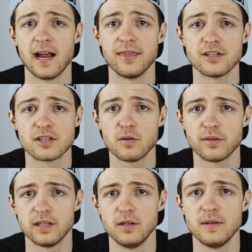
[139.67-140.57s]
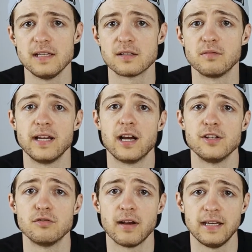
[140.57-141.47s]
and the salt that you need to
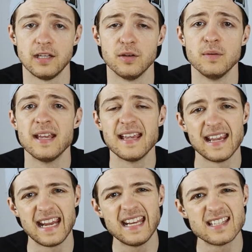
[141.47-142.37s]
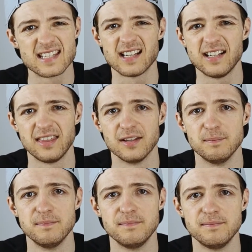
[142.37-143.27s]
rehydrate you inside them
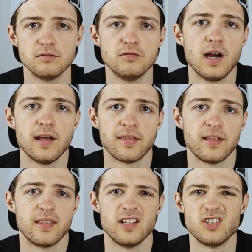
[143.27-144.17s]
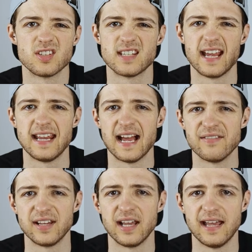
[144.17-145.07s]
rather than just say
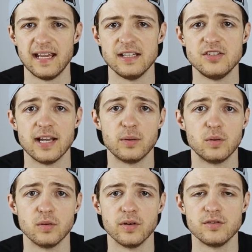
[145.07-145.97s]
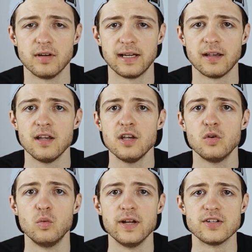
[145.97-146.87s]
having a gel or a drink
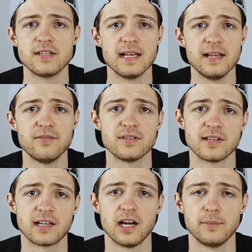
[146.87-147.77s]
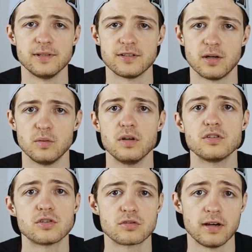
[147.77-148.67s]
which delivers the carbon salt
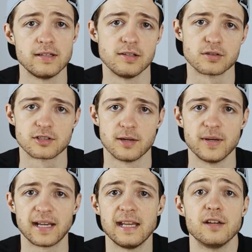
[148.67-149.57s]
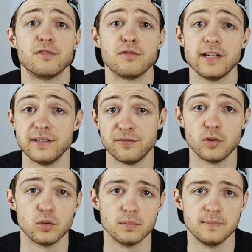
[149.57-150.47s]
straight to your stomach in a free
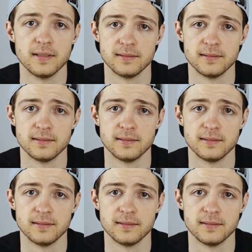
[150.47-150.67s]
form.